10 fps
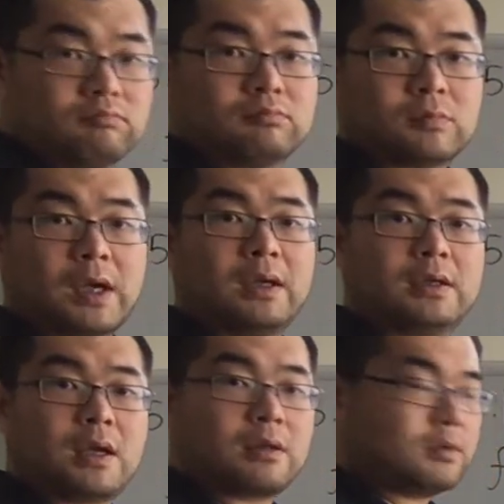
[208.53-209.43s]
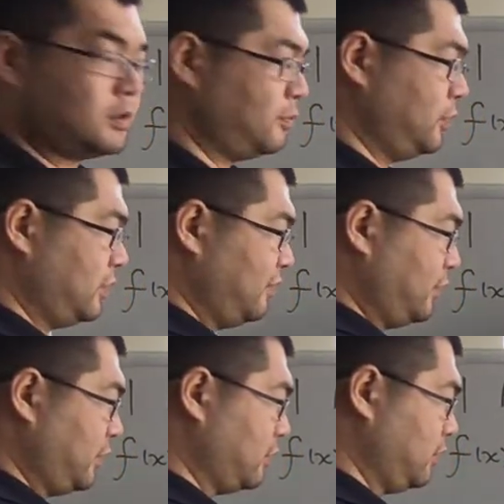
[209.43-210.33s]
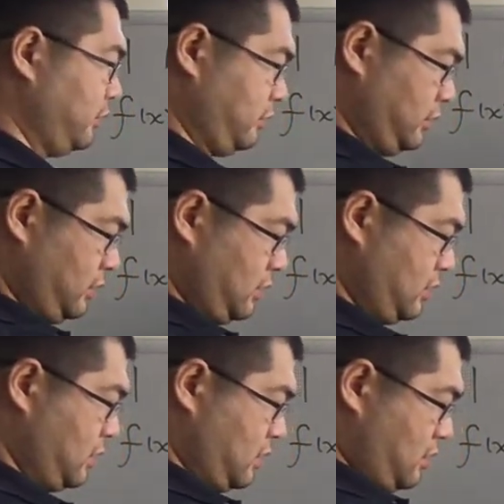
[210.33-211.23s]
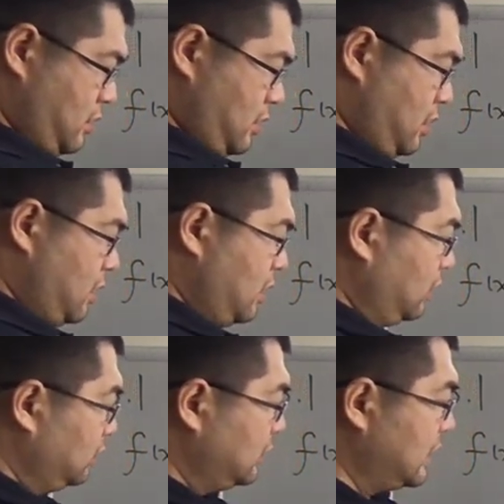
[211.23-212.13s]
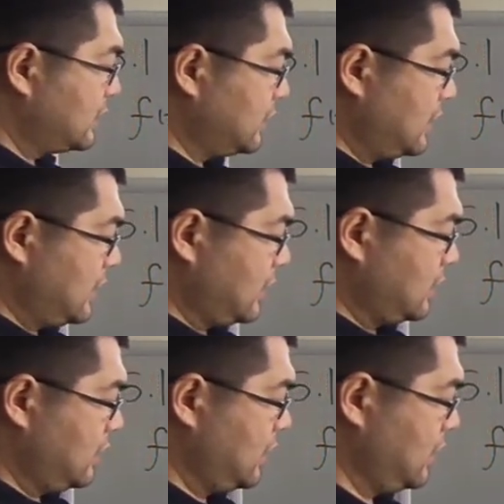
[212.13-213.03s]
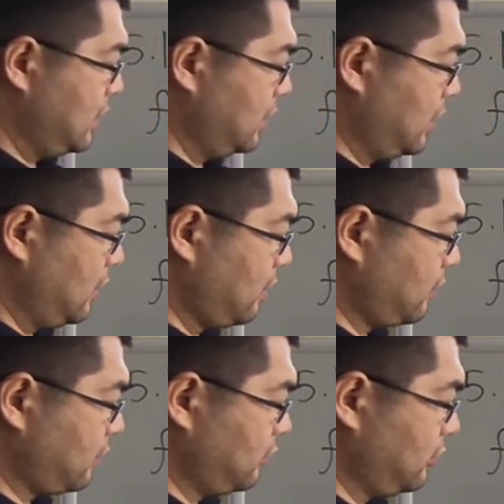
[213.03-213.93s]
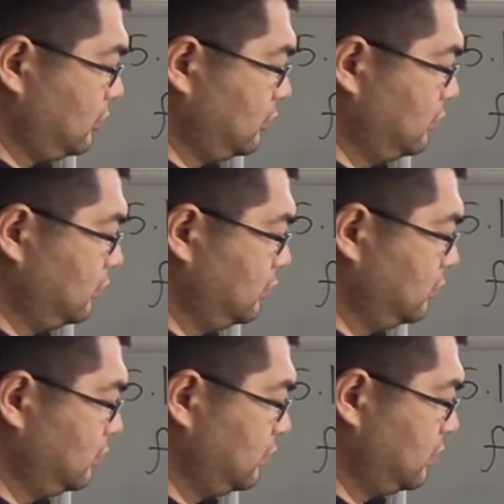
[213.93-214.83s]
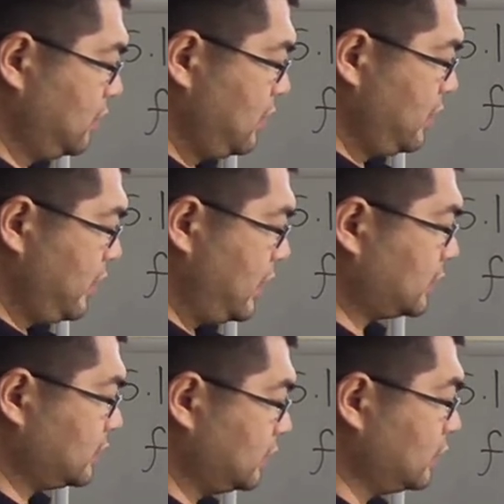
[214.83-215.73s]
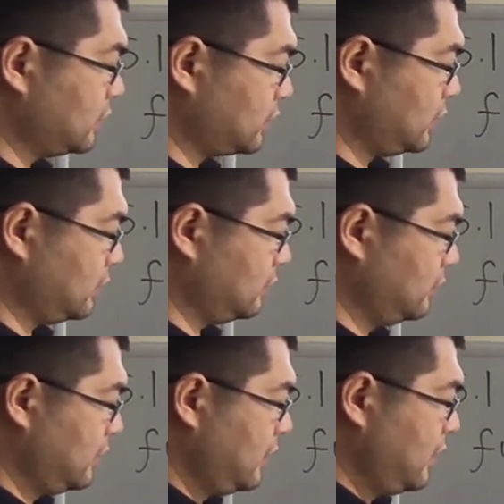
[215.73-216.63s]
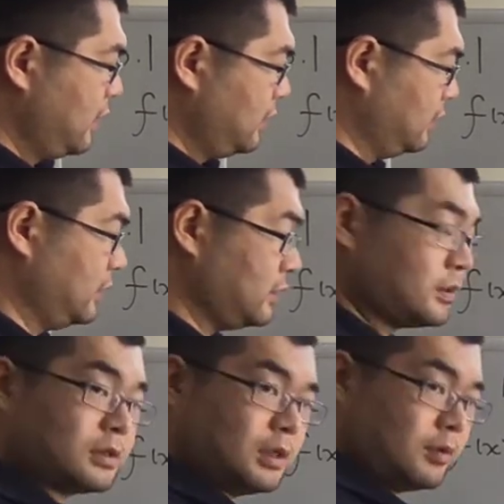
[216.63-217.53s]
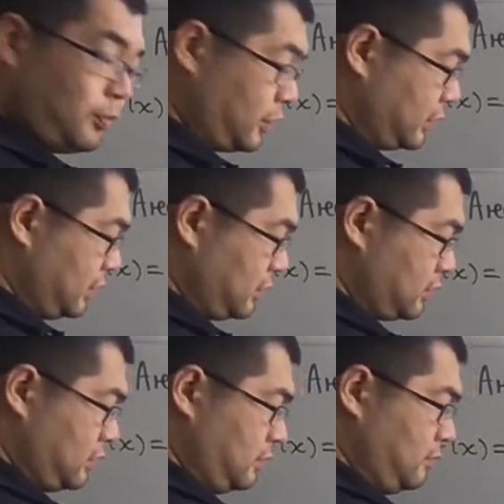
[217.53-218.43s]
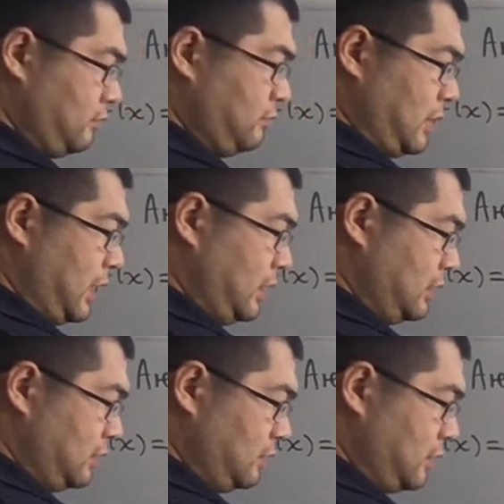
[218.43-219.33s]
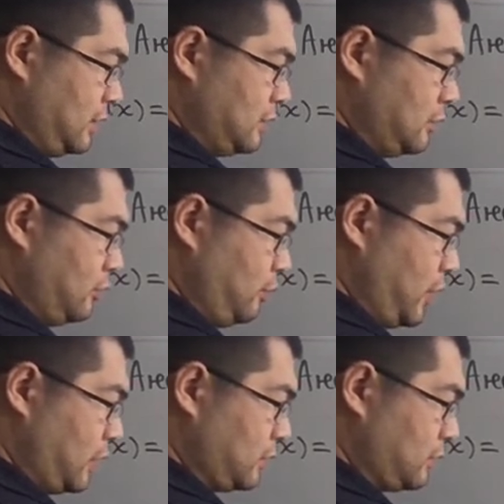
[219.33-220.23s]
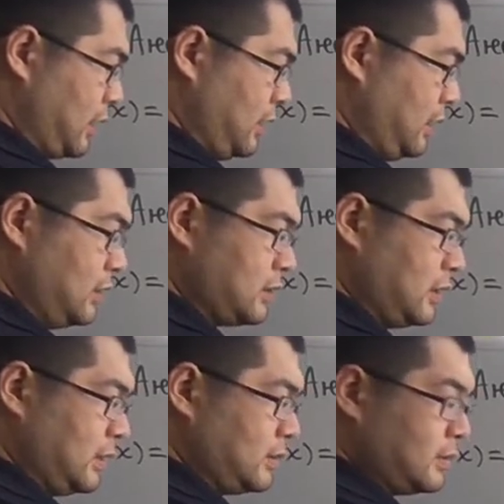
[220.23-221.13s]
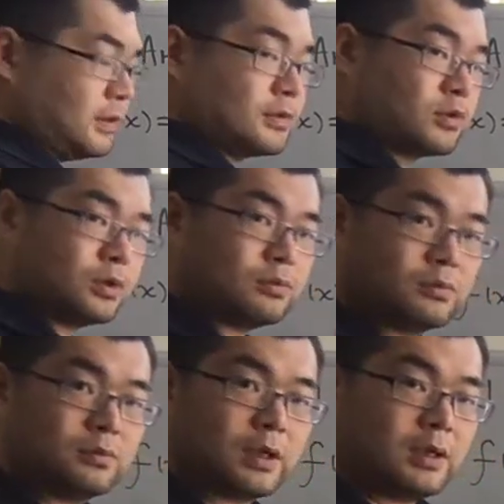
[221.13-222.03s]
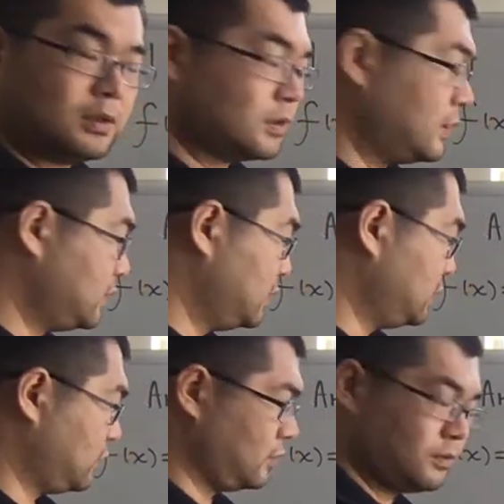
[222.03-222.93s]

right? In other words, put a vertical dashed line through x equals 2. This gonna partition my interval into two parts, right? Each length is 2. Okay, each length is 2.